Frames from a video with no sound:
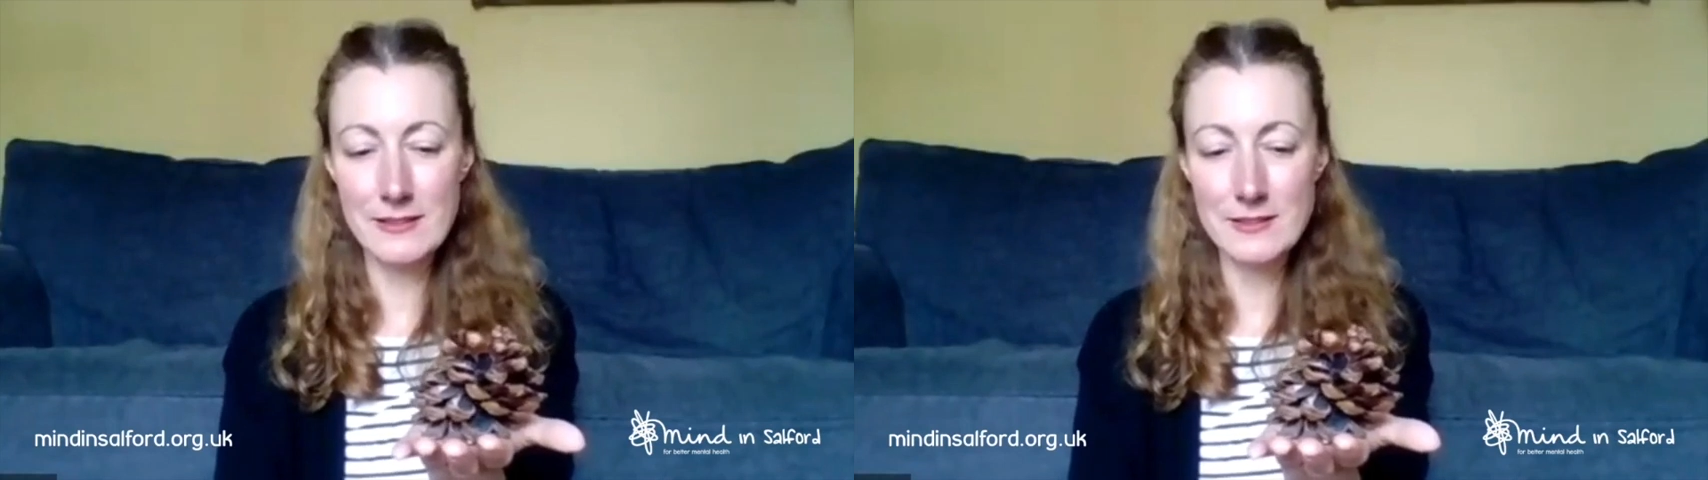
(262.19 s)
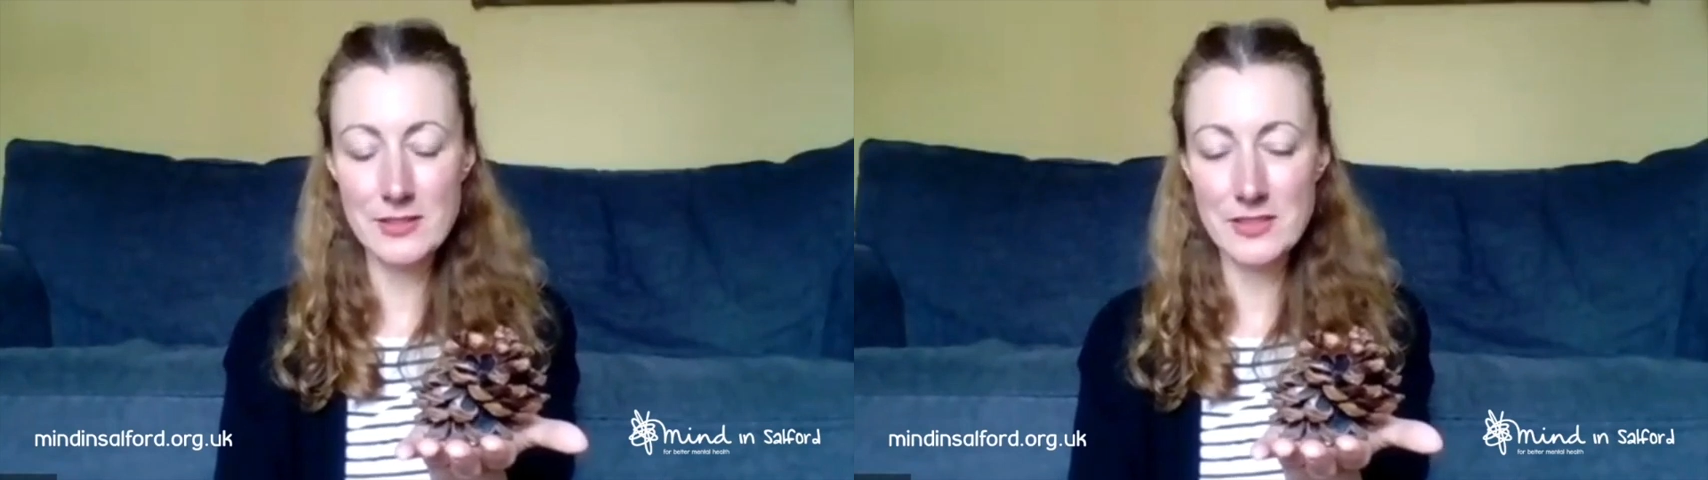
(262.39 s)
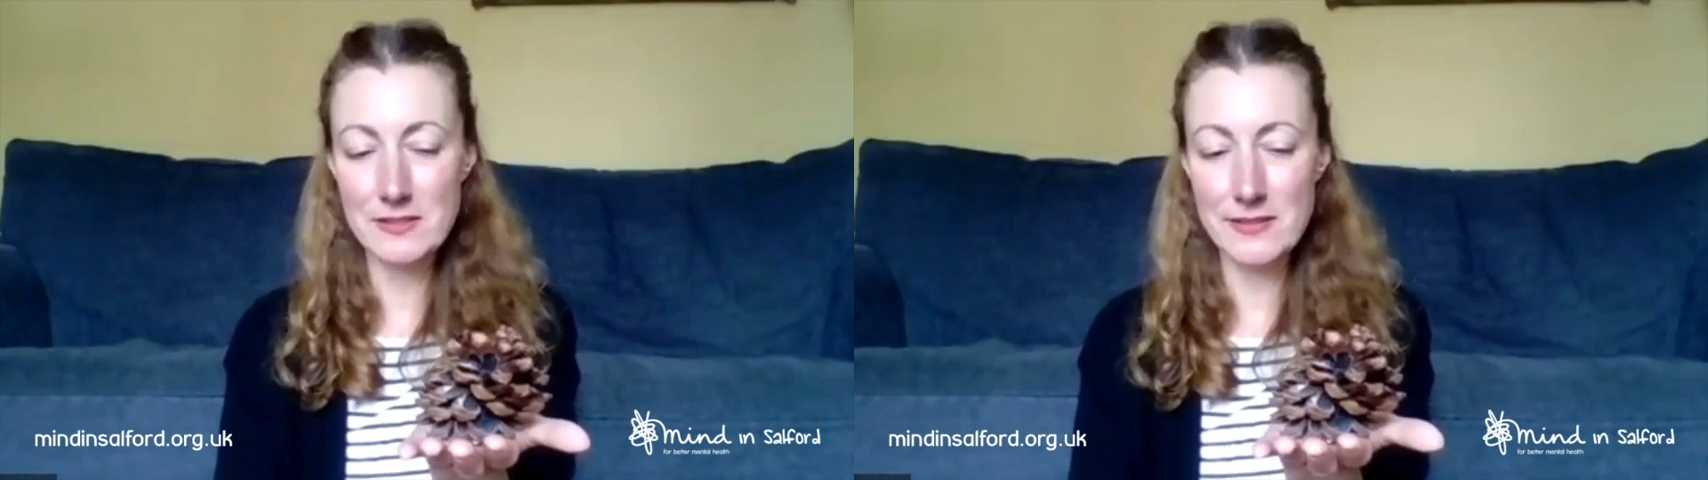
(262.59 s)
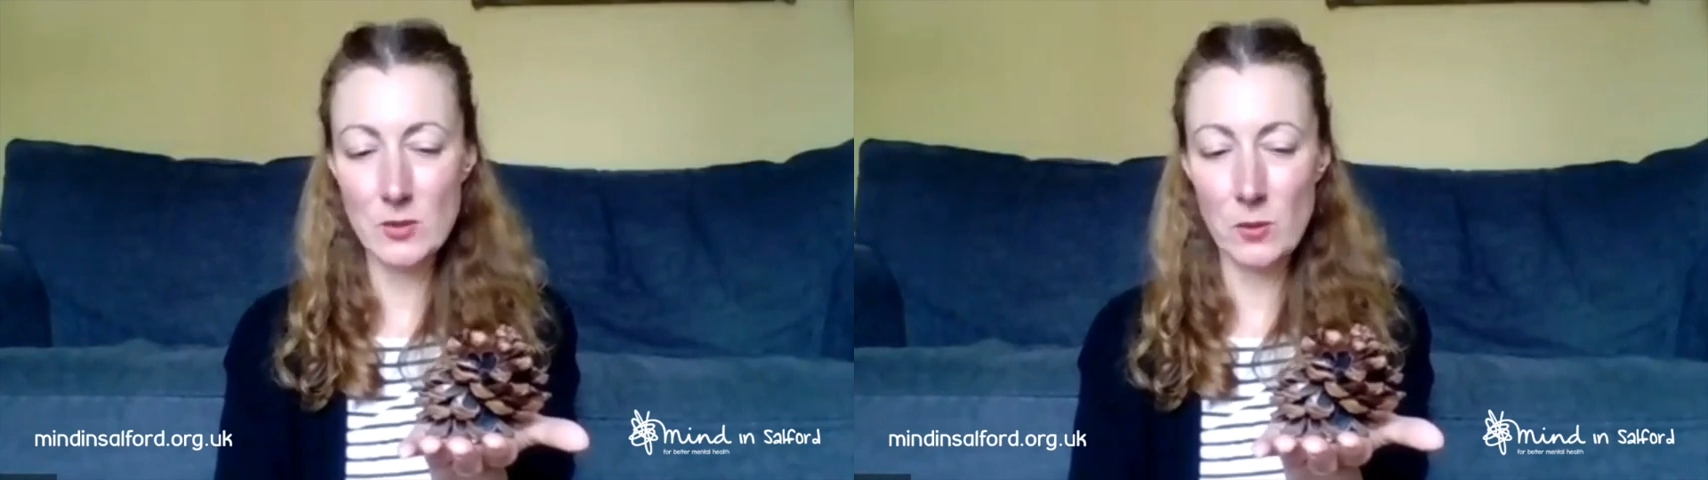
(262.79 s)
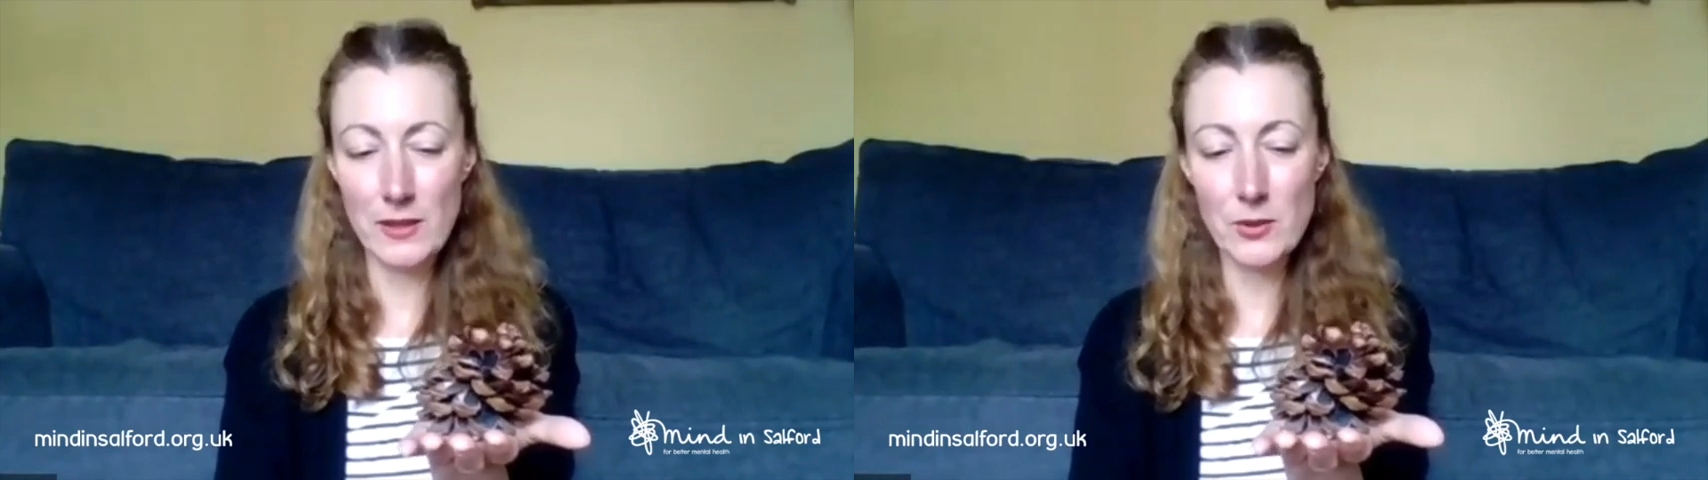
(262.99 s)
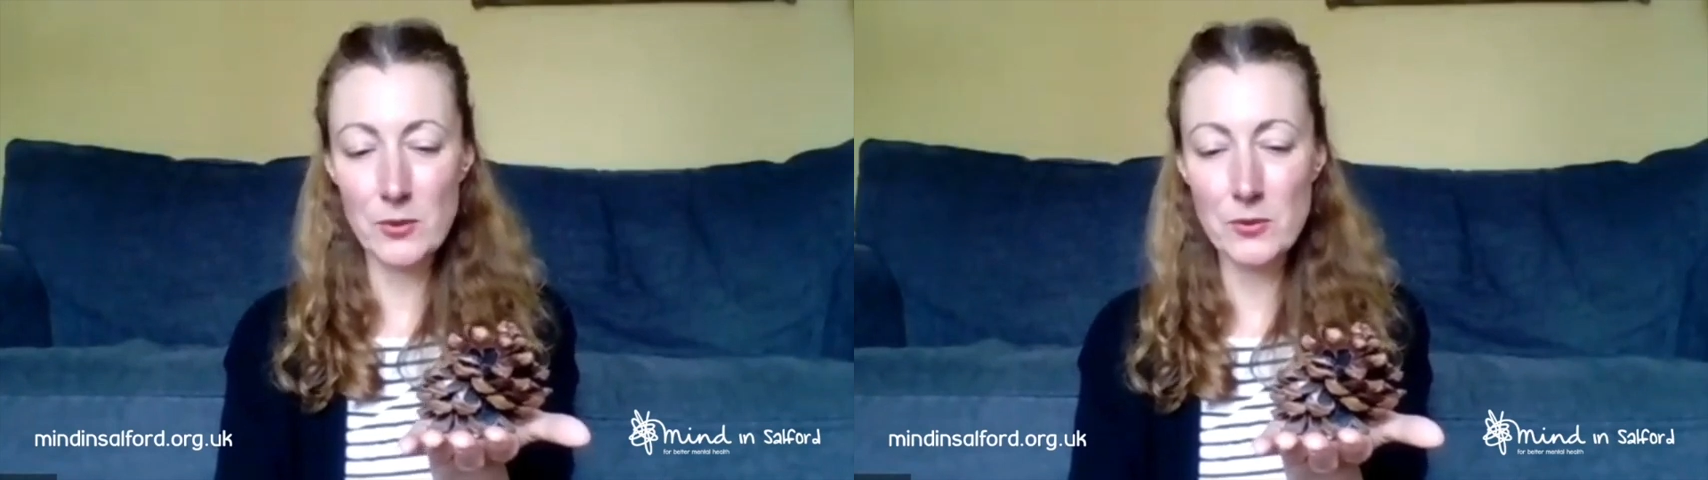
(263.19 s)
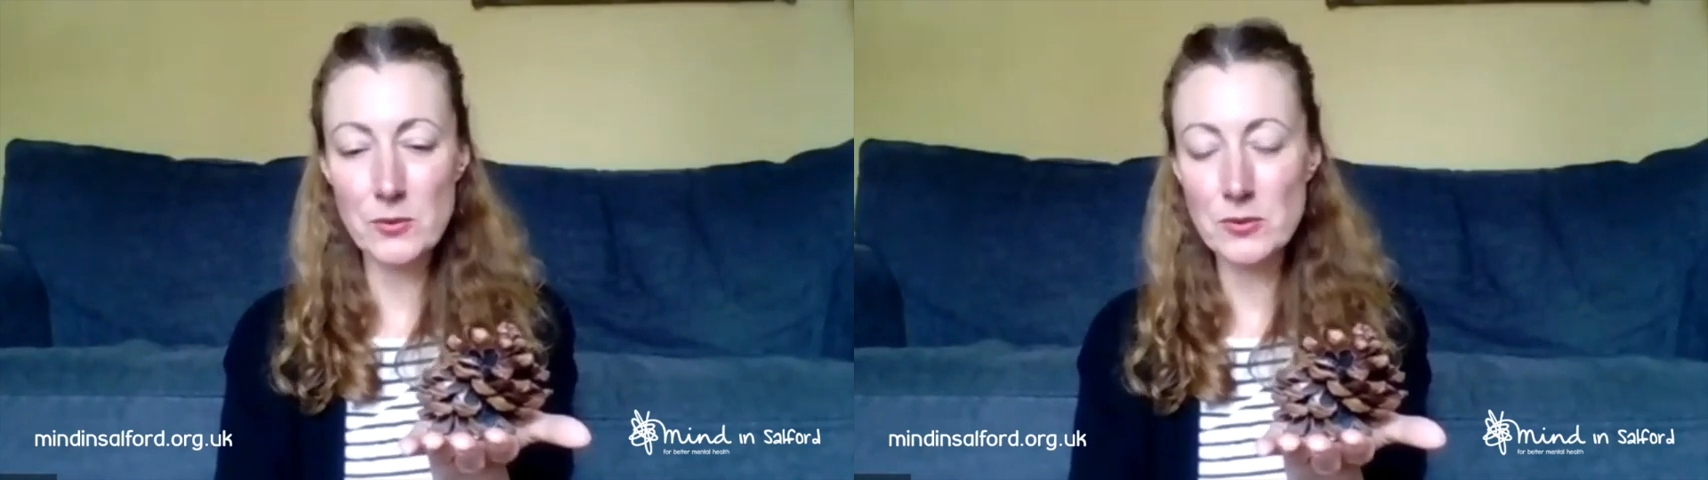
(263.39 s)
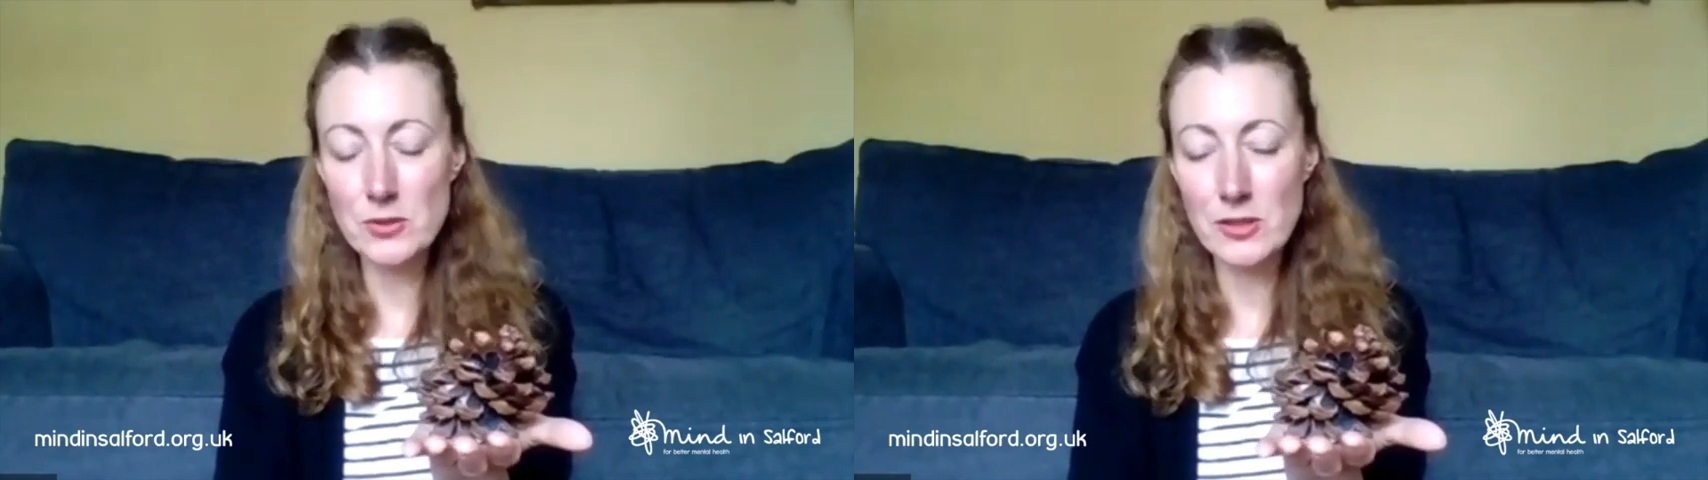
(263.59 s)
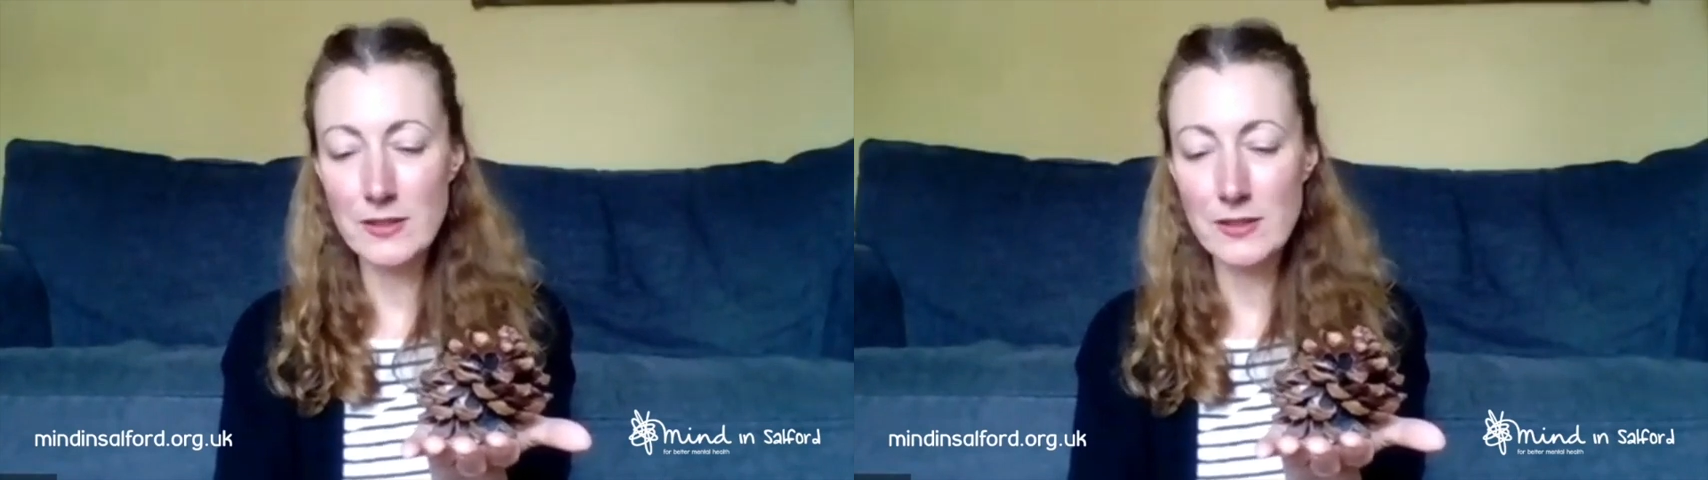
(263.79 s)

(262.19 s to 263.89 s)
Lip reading: Does it feel quite cool,